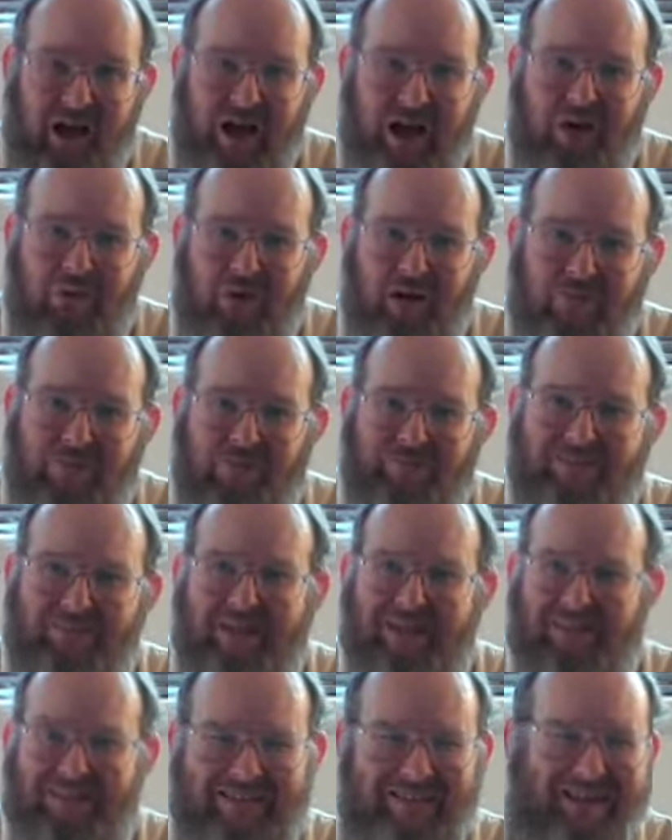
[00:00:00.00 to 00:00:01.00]
However,
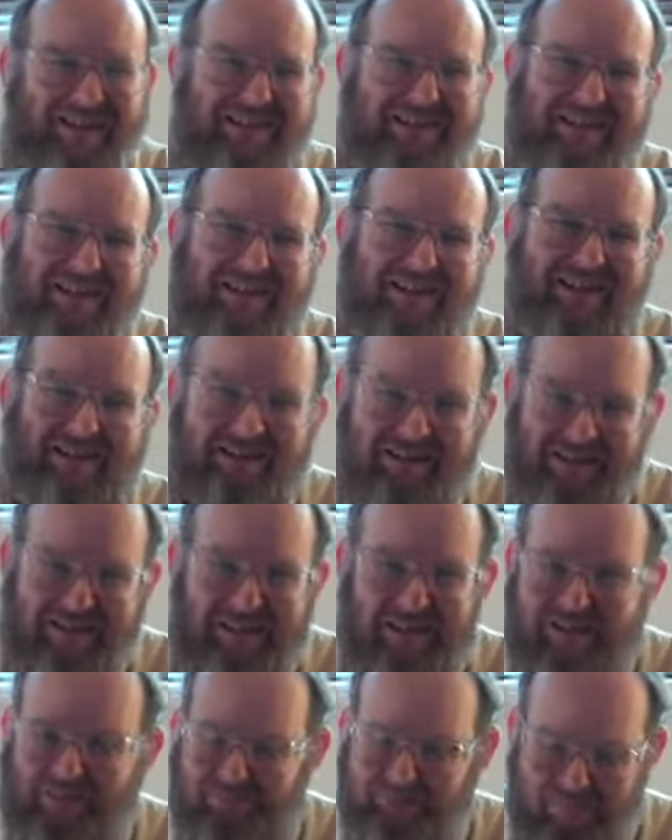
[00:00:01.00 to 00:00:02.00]
since they're
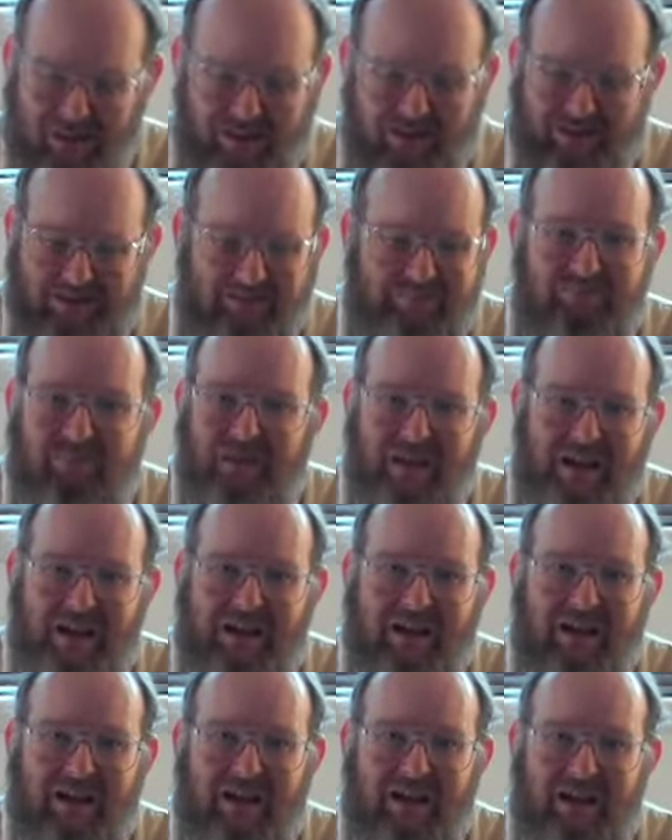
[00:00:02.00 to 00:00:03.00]
just meant to
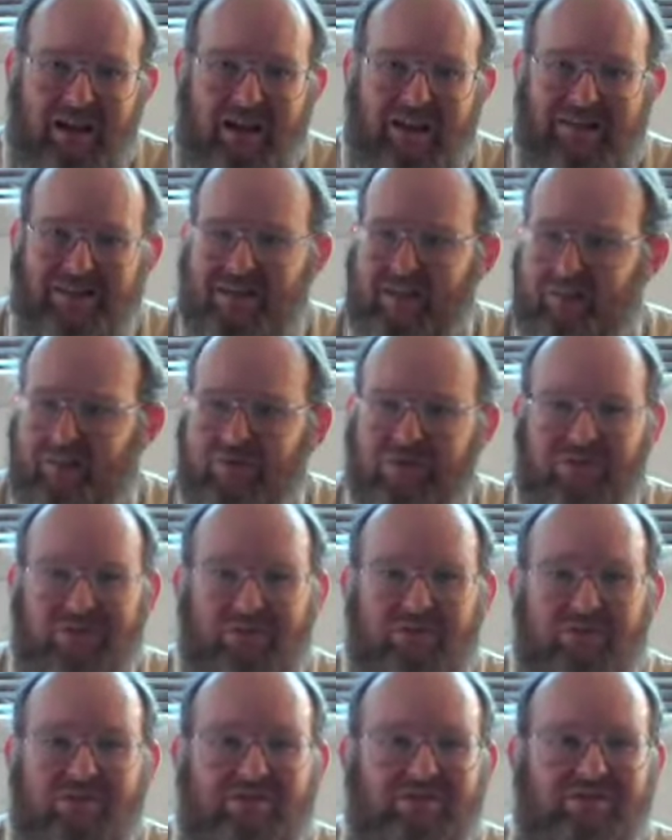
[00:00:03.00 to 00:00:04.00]
be simply some
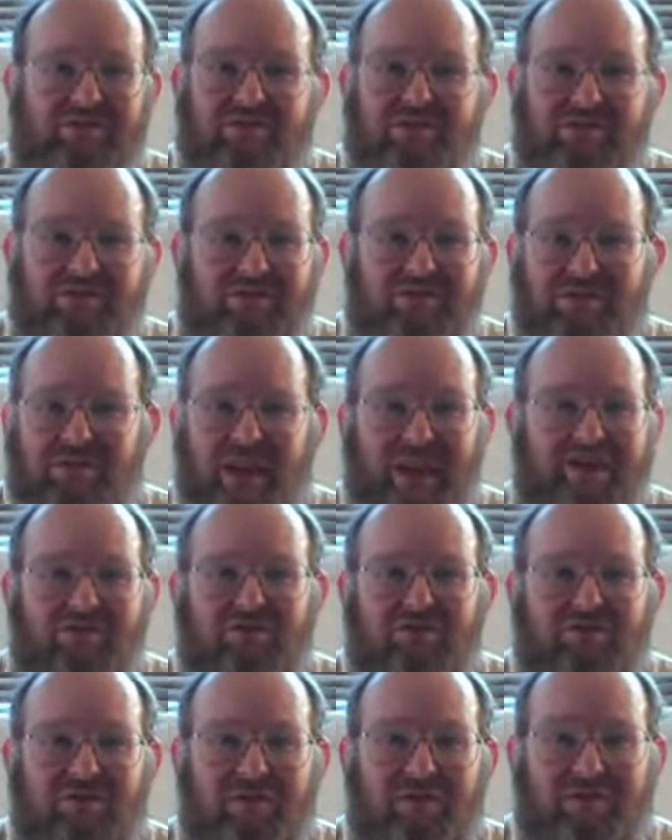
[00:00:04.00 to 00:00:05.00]

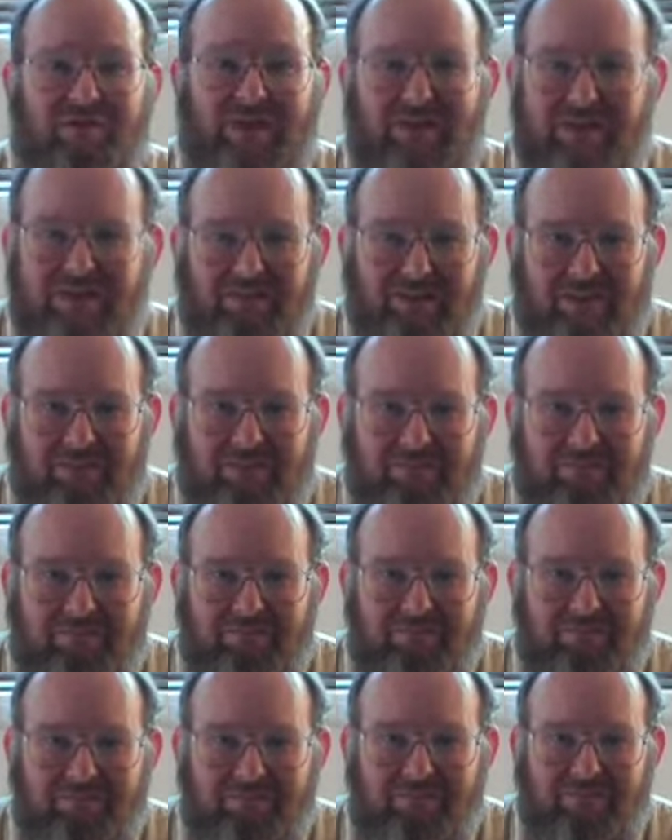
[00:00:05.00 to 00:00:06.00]
tales of the season,
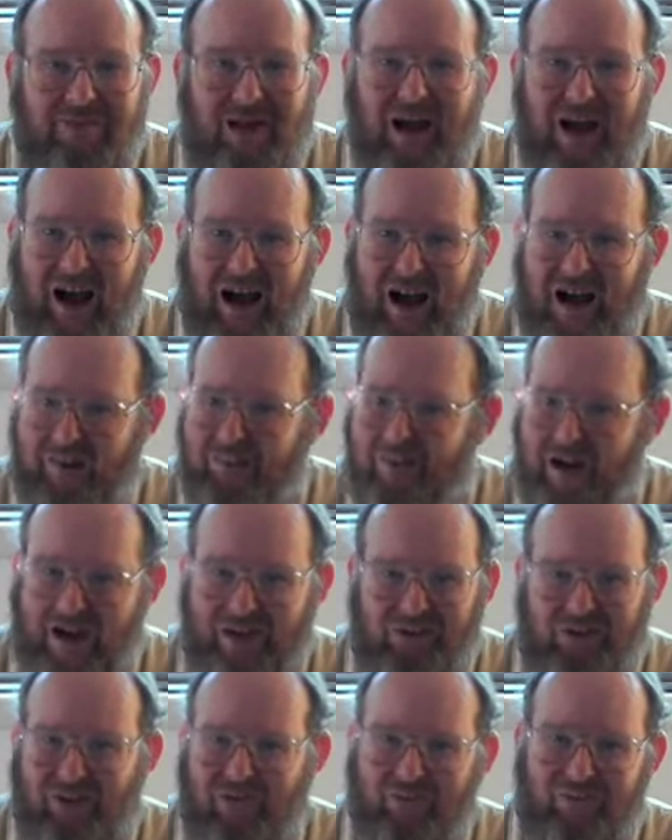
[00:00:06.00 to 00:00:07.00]
I'm not
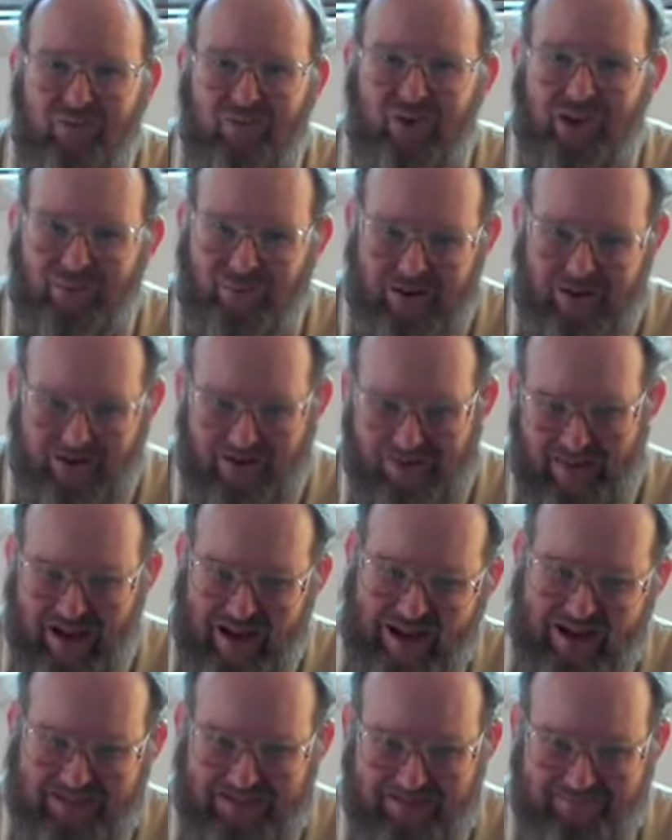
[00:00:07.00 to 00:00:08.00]
going to worry about
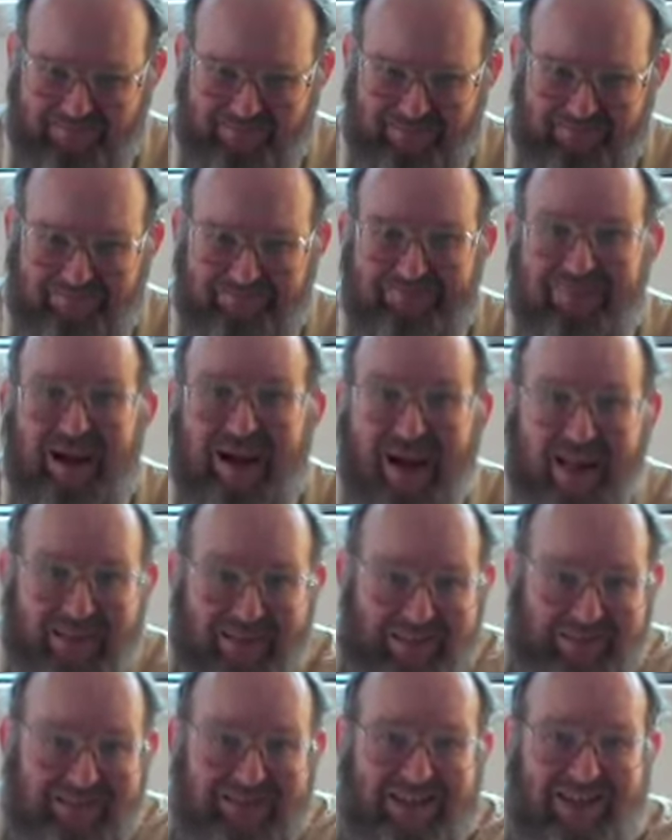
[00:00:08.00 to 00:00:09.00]
that.
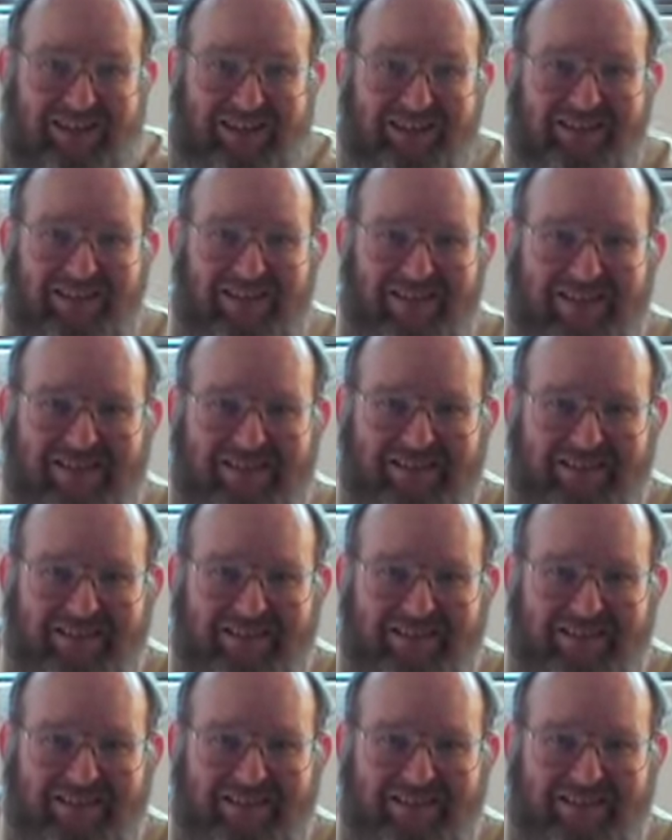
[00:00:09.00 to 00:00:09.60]
Let's take a look.